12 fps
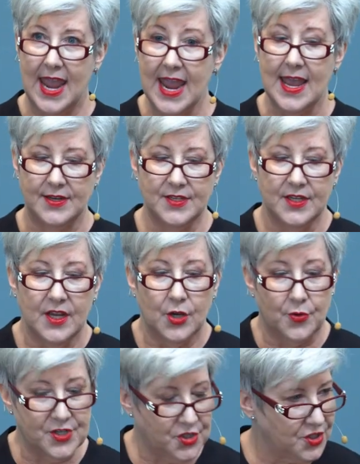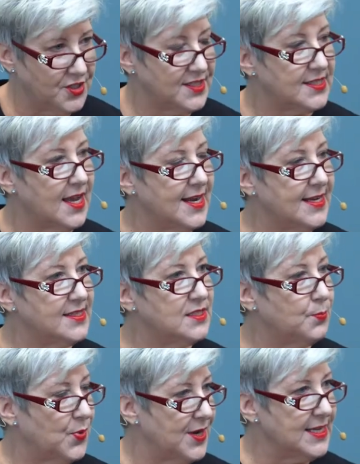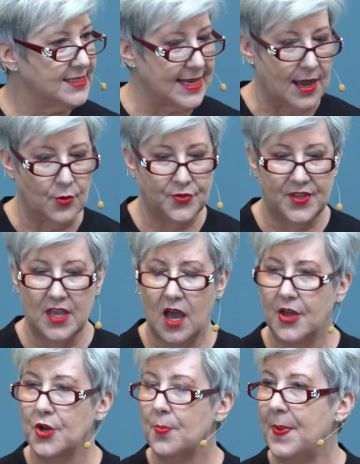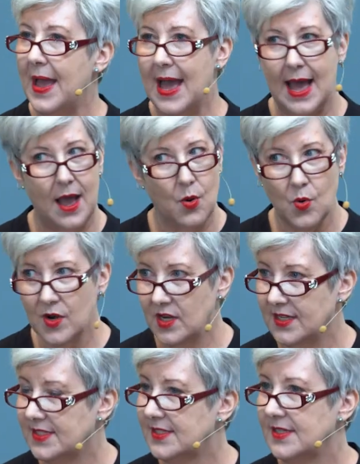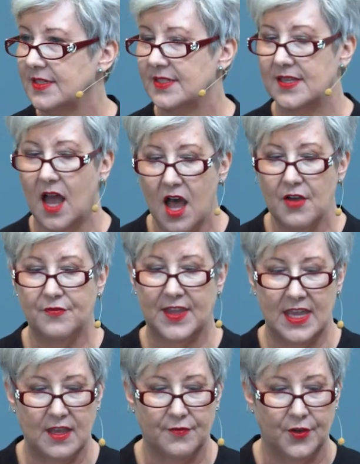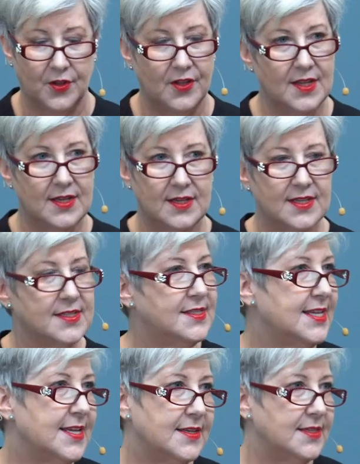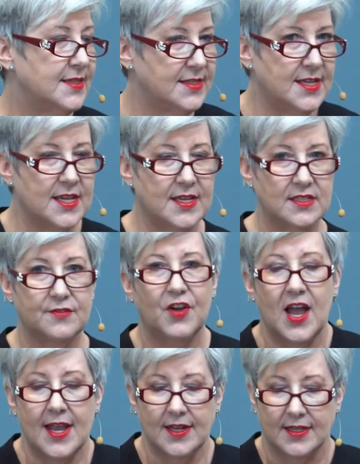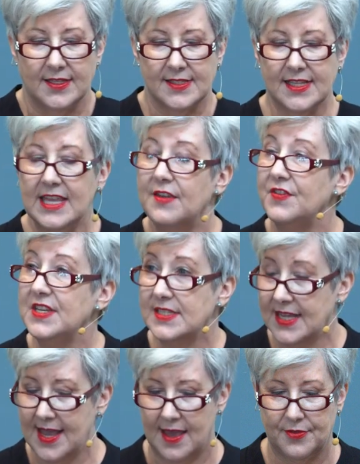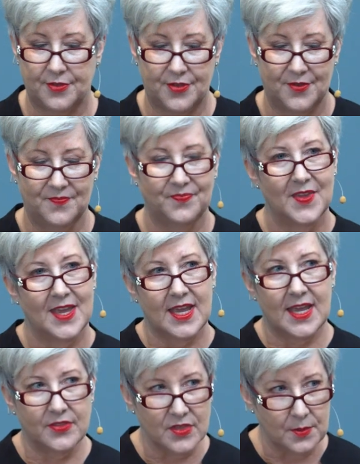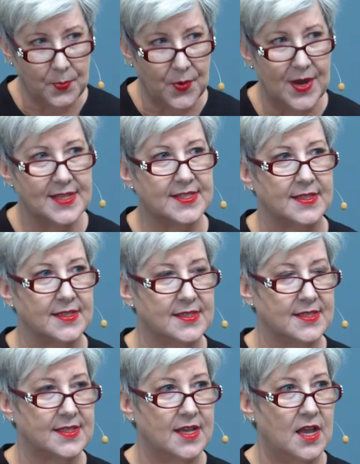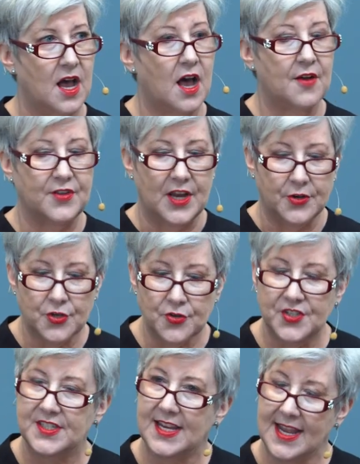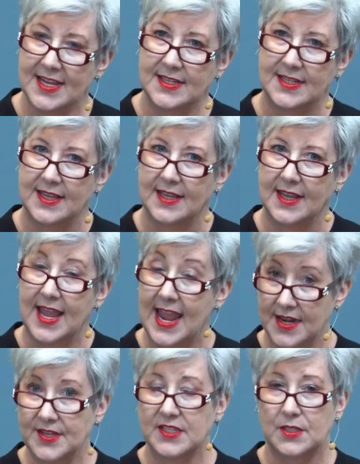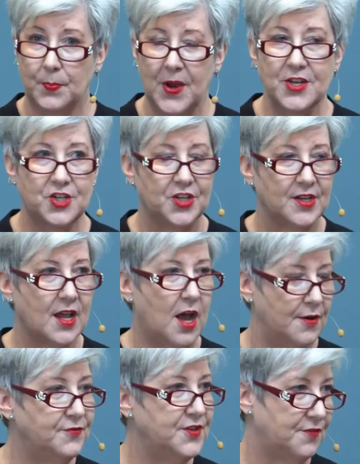And Christian Science brings out the utter powerlessness of evil, sin, disease, violence, even death, in the presence of an understanding and expression of